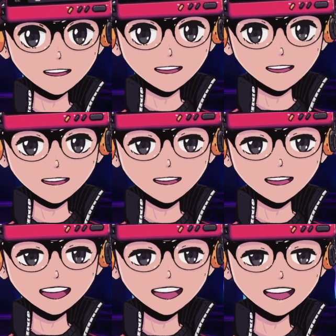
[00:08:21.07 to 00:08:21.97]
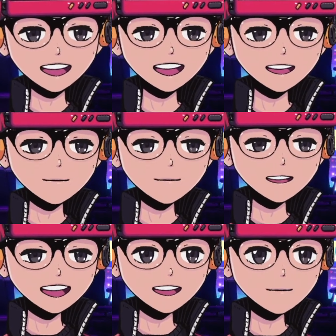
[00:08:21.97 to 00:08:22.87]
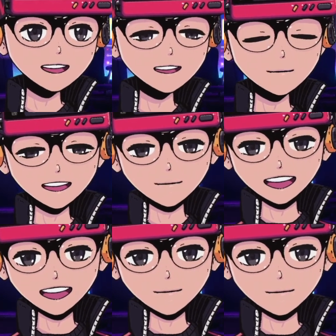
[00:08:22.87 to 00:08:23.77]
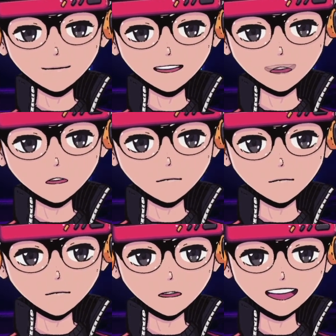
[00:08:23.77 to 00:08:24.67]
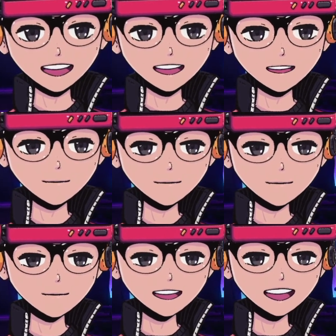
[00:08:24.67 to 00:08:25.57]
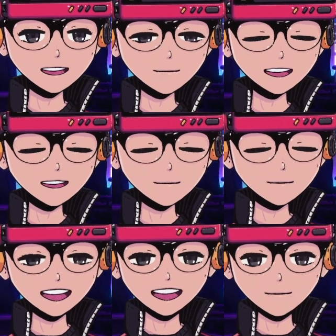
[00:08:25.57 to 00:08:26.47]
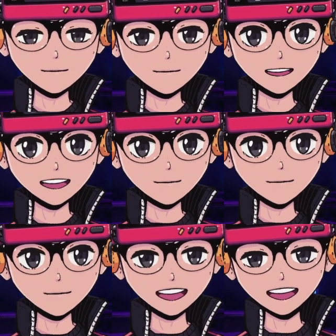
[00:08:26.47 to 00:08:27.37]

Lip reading: there. I know I try to be as active as possible and and answer your questions.